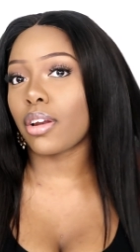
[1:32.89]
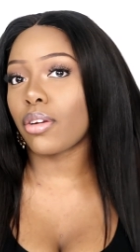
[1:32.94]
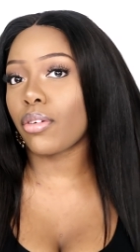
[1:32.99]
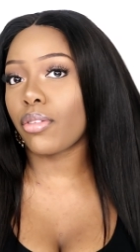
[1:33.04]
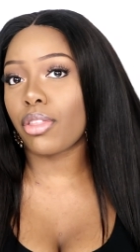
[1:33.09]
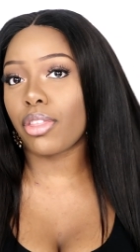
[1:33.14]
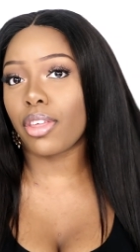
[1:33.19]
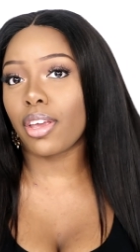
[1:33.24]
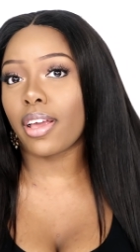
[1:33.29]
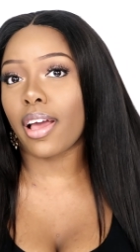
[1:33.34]
I
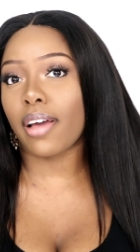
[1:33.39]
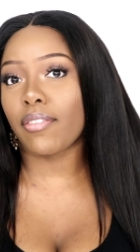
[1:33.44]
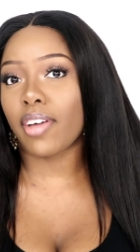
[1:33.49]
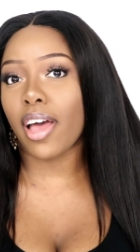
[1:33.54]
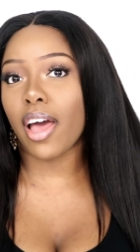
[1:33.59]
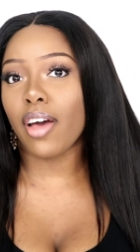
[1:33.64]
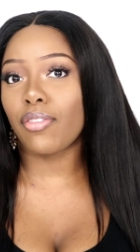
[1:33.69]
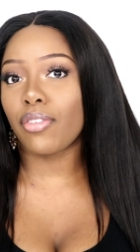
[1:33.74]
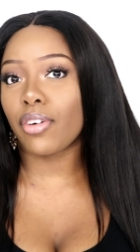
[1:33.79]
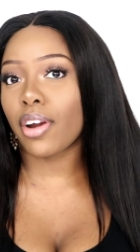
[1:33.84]
don't think
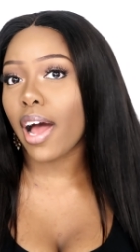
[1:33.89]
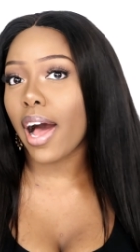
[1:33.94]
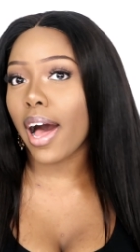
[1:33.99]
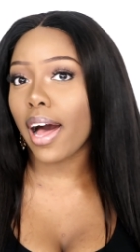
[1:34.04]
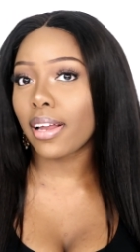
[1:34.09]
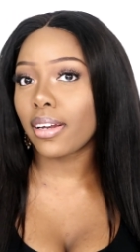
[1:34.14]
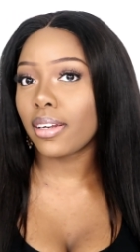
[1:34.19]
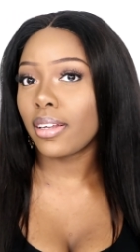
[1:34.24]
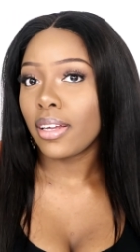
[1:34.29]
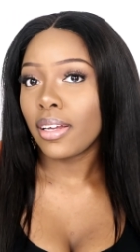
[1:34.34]
I've ever
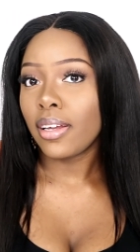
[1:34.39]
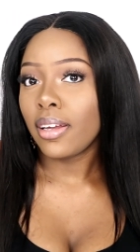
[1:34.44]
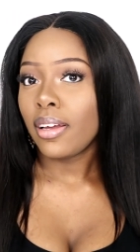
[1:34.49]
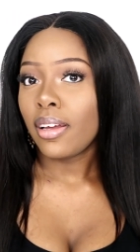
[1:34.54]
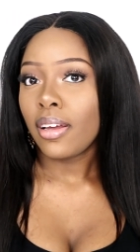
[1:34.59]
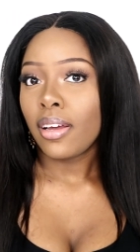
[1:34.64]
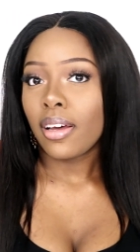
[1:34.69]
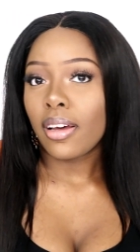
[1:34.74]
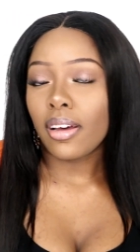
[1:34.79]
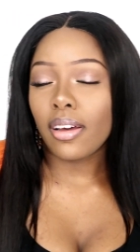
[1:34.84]
had
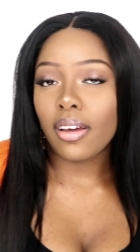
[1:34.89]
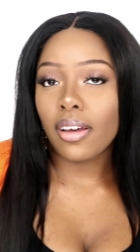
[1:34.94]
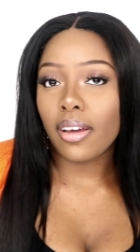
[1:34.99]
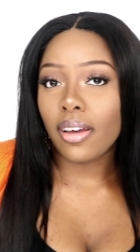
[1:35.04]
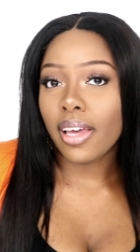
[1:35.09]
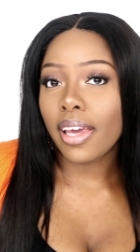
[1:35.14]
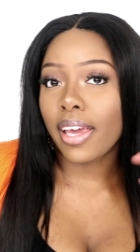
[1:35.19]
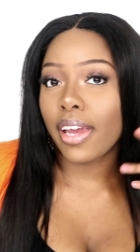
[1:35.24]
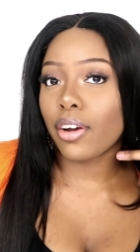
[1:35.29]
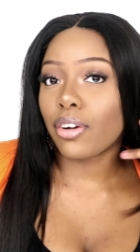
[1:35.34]

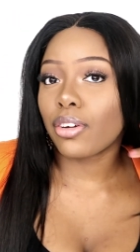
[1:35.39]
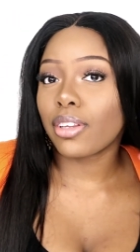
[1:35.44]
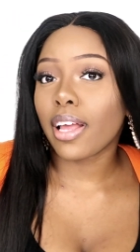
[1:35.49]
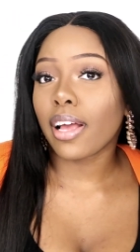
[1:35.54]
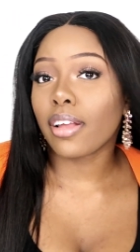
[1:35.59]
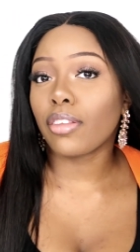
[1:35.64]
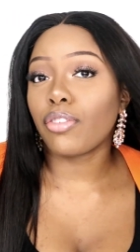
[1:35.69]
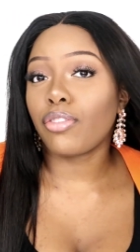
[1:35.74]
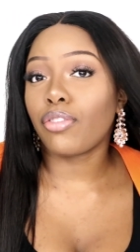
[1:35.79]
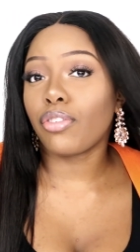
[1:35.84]
hair
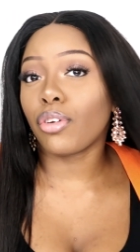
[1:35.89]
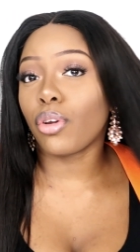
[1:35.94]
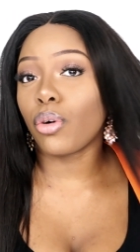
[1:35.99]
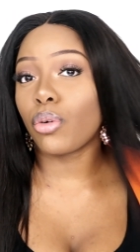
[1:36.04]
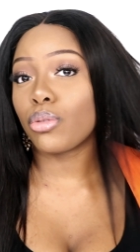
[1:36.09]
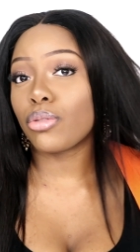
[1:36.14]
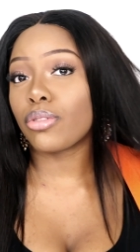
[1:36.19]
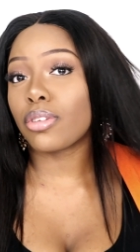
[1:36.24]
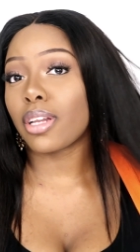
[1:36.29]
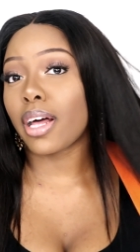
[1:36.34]
that
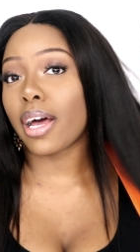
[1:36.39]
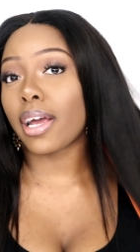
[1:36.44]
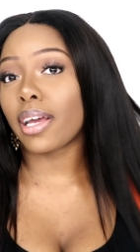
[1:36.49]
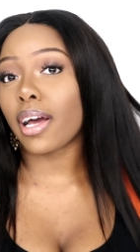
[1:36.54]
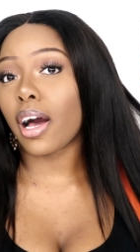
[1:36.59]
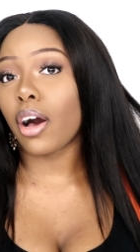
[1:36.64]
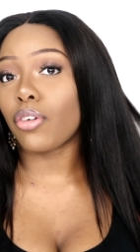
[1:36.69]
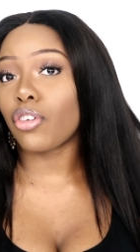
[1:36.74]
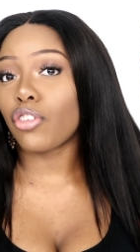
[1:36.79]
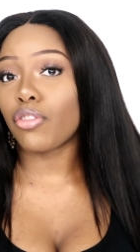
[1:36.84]
flows
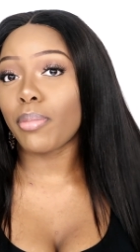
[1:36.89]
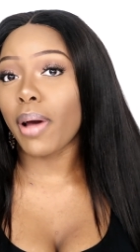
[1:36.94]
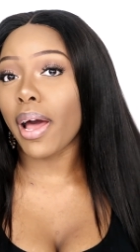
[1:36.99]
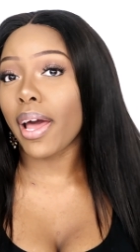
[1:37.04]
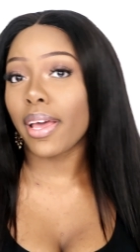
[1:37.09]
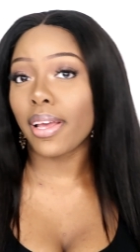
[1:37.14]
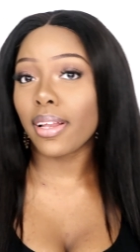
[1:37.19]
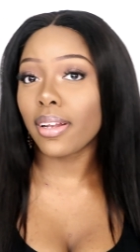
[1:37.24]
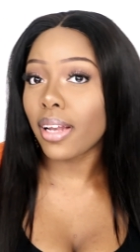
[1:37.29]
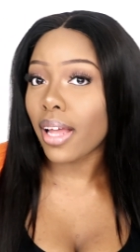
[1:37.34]
like out of my
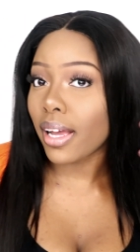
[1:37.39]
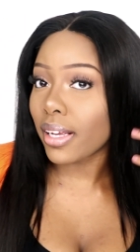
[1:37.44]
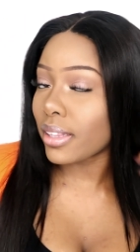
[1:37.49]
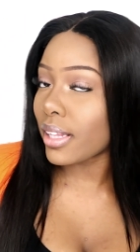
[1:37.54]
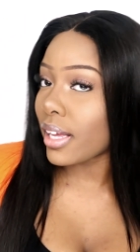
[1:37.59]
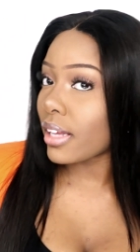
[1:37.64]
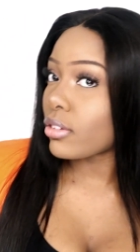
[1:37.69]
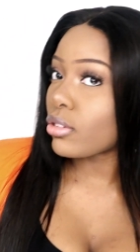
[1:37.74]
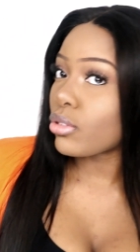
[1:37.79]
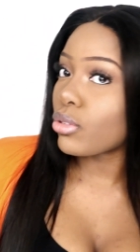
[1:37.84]
hand
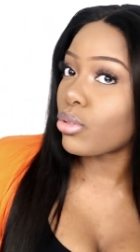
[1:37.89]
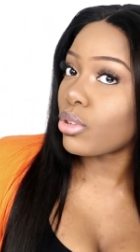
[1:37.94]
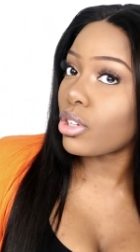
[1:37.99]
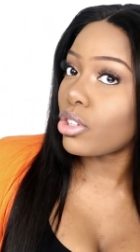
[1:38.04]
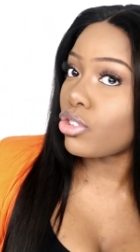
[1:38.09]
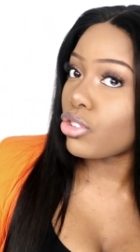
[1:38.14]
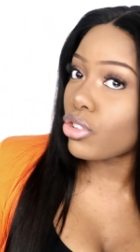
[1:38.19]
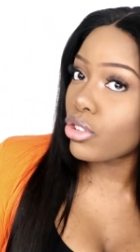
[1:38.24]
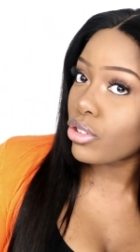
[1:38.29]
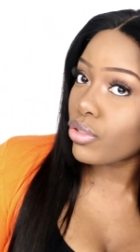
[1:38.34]
like that. So
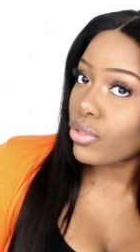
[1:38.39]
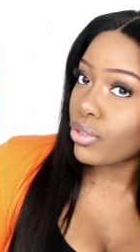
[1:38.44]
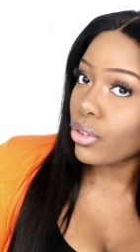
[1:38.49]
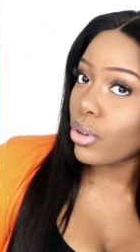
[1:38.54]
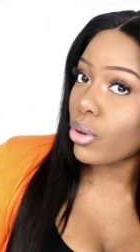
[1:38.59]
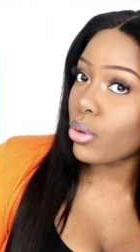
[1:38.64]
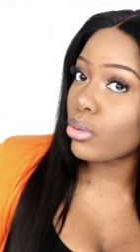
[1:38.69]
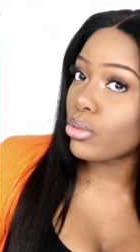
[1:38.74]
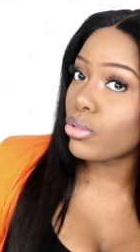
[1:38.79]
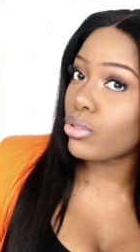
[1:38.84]
it just
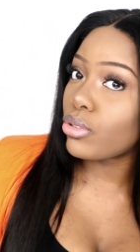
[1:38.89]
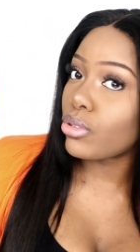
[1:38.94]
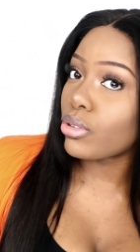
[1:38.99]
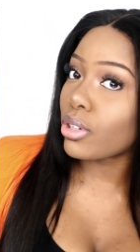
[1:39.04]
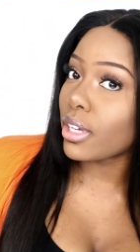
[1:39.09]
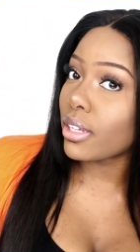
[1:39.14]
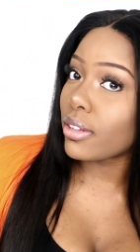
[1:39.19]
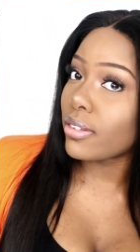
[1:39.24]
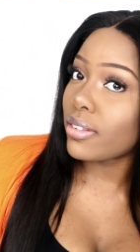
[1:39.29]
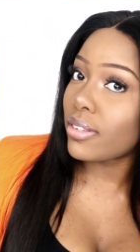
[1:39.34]
flows.
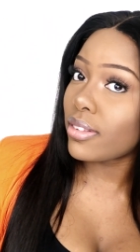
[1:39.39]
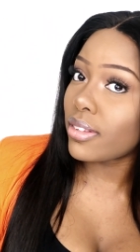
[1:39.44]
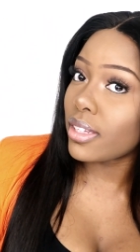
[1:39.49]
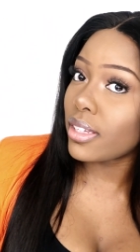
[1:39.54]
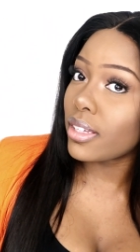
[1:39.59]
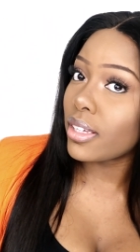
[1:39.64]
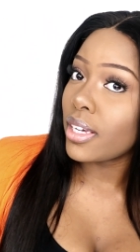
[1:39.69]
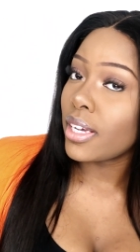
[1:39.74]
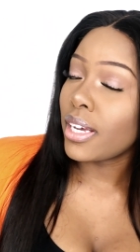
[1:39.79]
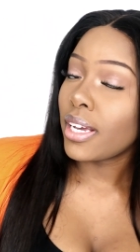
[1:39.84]
You can
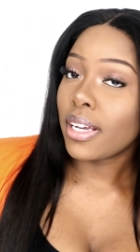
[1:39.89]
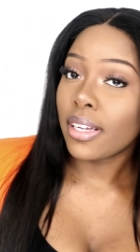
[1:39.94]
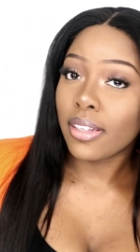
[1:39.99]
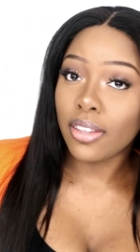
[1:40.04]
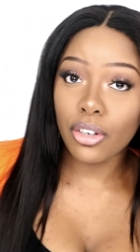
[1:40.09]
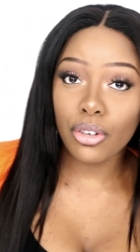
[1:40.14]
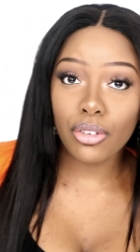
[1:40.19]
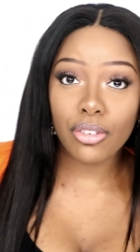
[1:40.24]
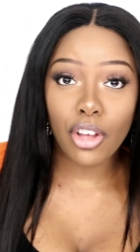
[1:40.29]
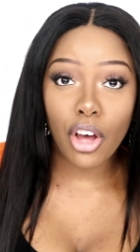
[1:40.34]
see
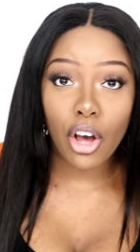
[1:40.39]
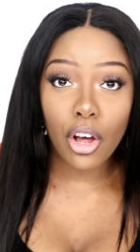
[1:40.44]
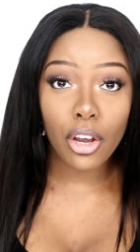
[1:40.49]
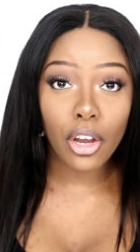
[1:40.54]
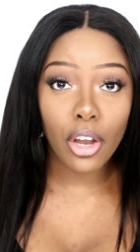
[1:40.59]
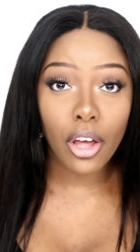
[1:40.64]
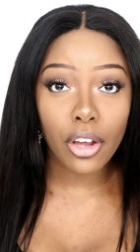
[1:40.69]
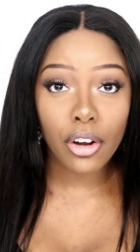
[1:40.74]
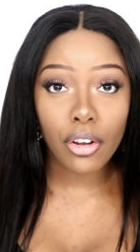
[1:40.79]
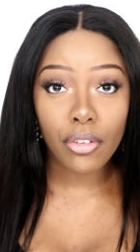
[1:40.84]
there's a
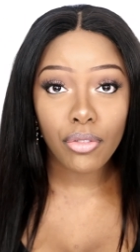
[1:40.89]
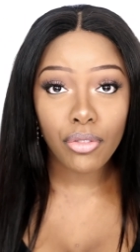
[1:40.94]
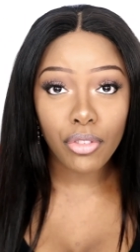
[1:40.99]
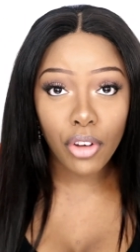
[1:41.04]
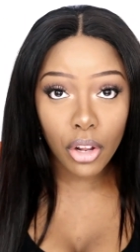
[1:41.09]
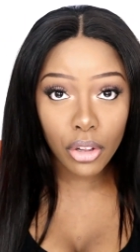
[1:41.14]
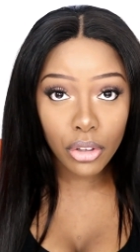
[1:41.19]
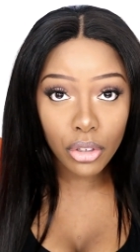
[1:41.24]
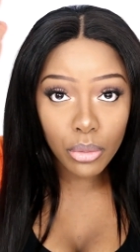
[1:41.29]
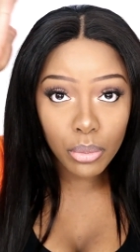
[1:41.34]
lot of
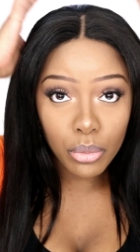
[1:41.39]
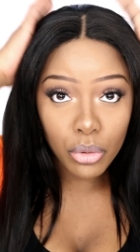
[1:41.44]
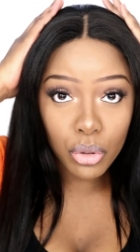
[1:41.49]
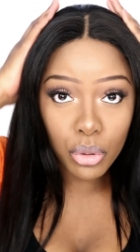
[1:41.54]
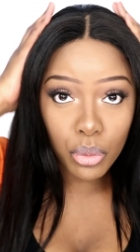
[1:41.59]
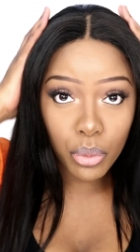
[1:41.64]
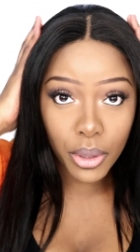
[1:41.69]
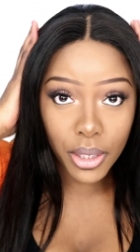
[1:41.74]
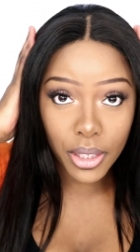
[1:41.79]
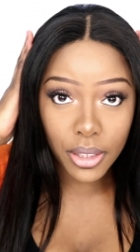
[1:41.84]
volume
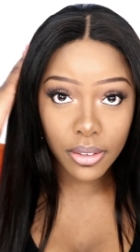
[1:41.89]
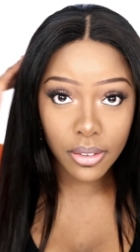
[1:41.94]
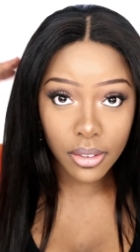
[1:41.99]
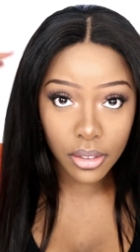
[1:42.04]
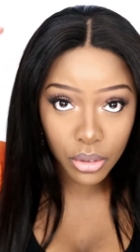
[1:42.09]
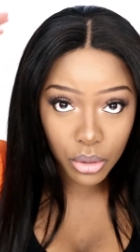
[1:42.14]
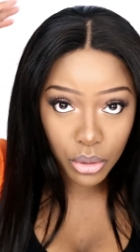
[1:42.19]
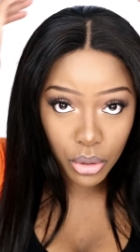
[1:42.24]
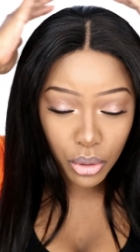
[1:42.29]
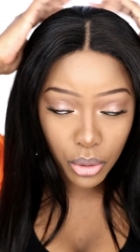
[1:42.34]
to
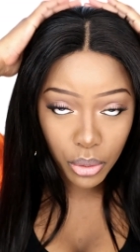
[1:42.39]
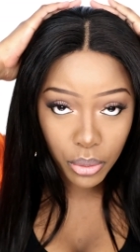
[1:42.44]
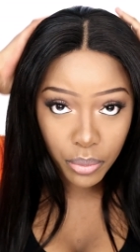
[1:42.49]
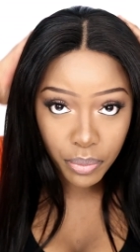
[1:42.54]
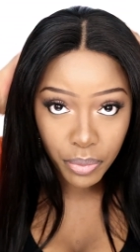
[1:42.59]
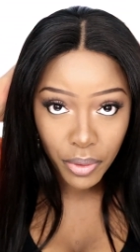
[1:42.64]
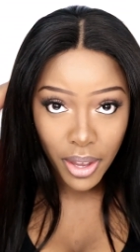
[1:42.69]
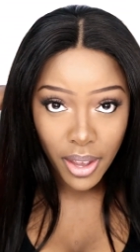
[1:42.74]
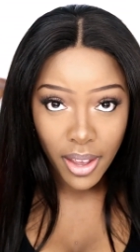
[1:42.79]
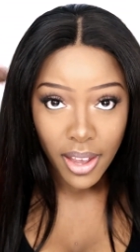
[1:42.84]
it, you know,